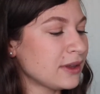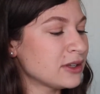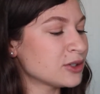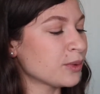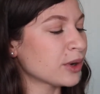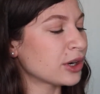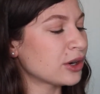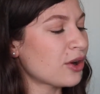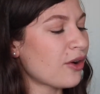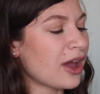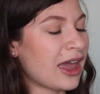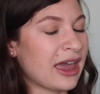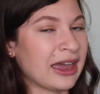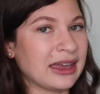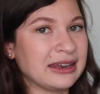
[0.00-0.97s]
So we're gonna go
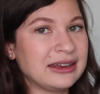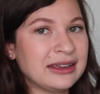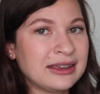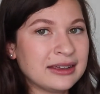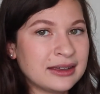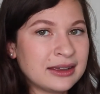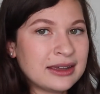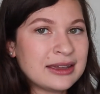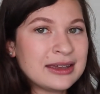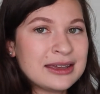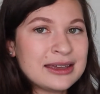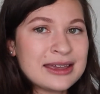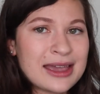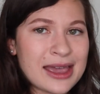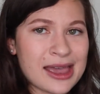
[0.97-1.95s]
ahead
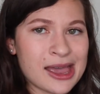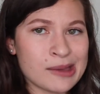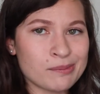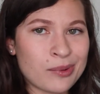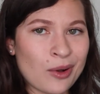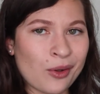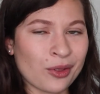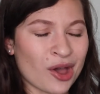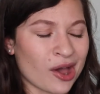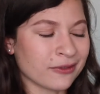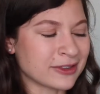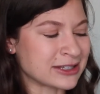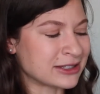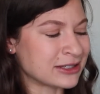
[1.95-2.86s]
and pull off this